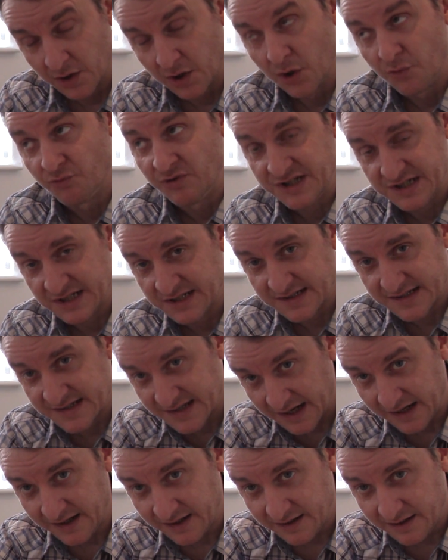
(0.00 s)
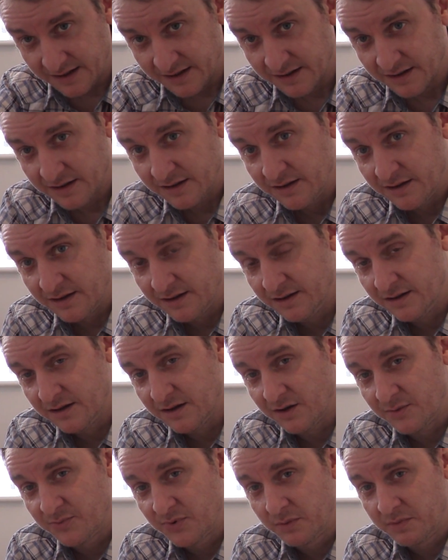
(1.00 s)
Raijintek,
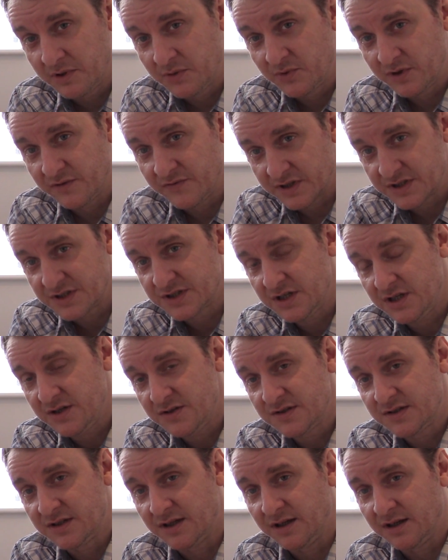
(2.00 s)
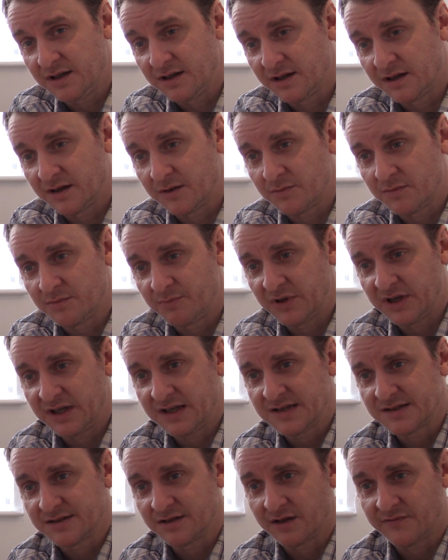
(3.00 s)
I probably would have excused it, but it
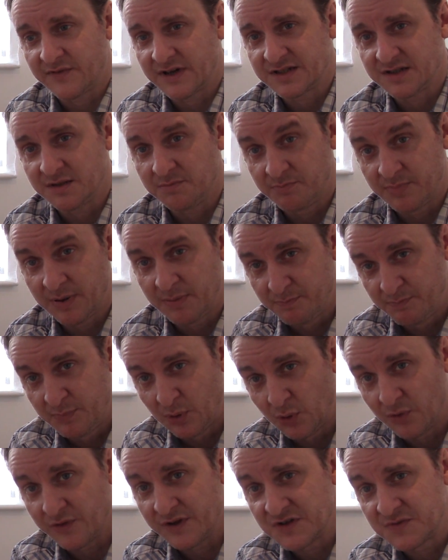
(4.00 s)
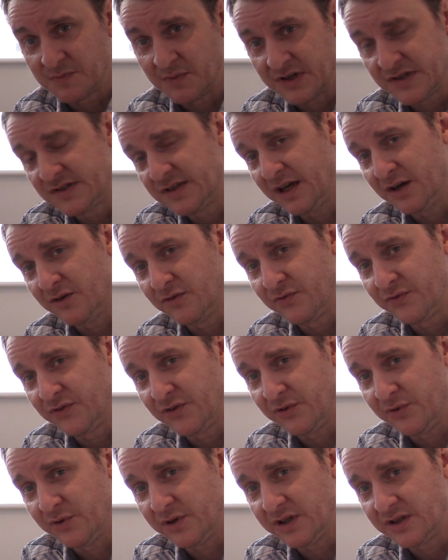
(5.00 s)
isn't. I've actually bought this myself
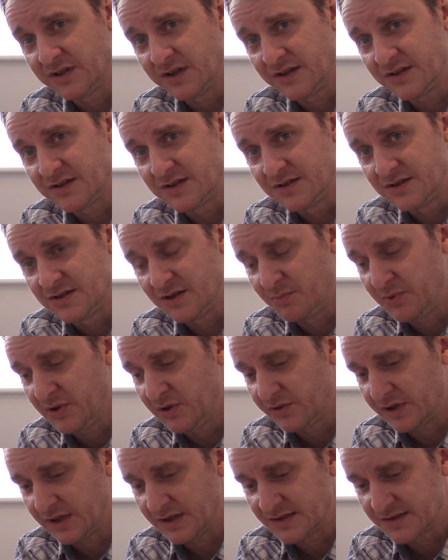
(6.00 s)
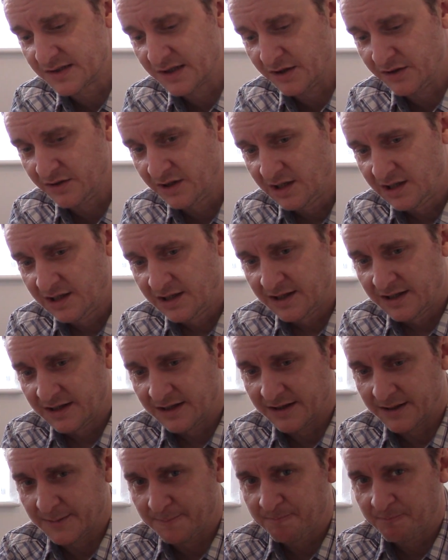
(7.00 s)
to build in, so
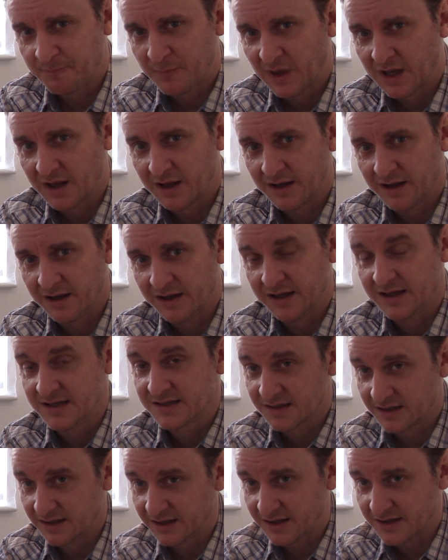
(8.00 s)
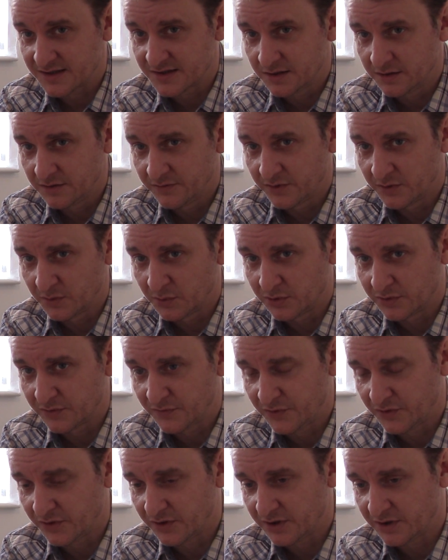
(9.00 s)
it is going to get a silver award
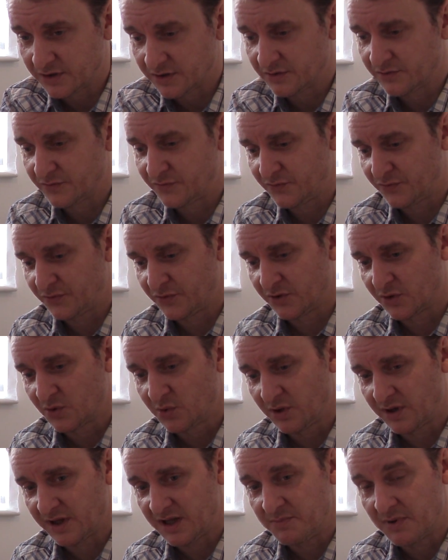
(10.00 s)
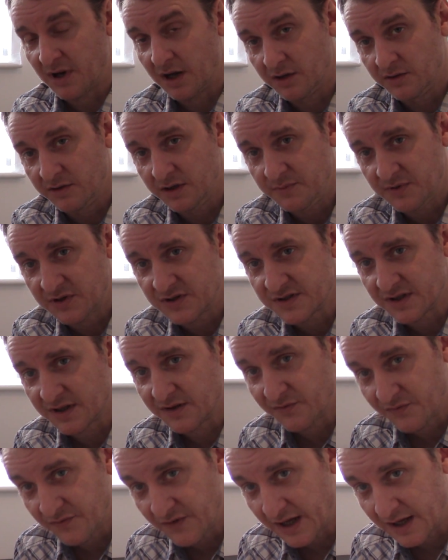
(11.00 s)
for the quality, but only because of the
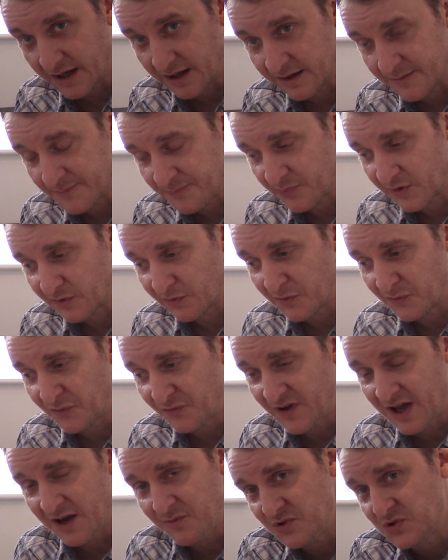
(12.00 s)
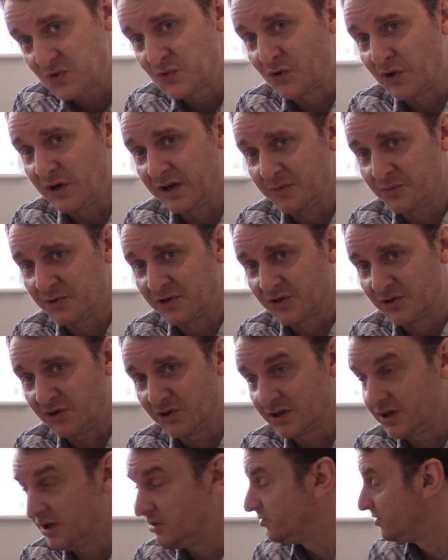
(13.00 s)
fan. If the fan was alright, it would have got a
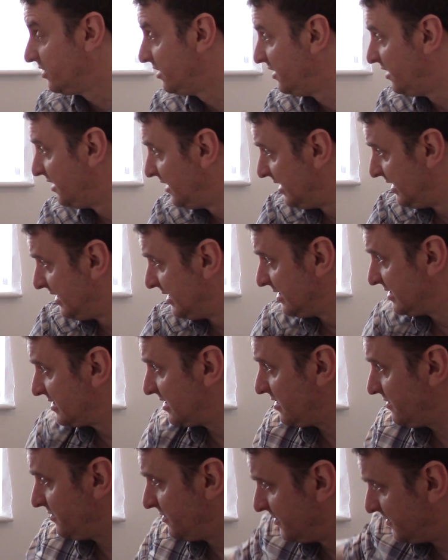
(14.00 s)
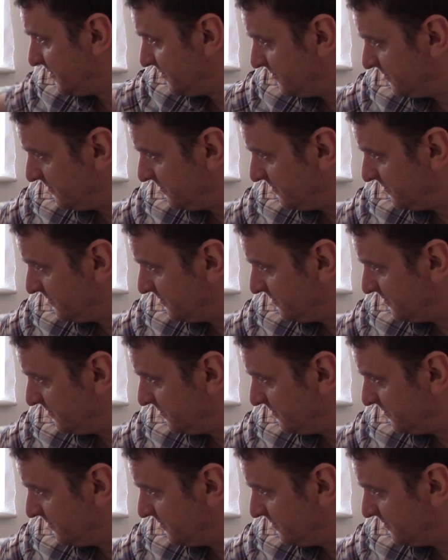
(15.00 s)
gold. So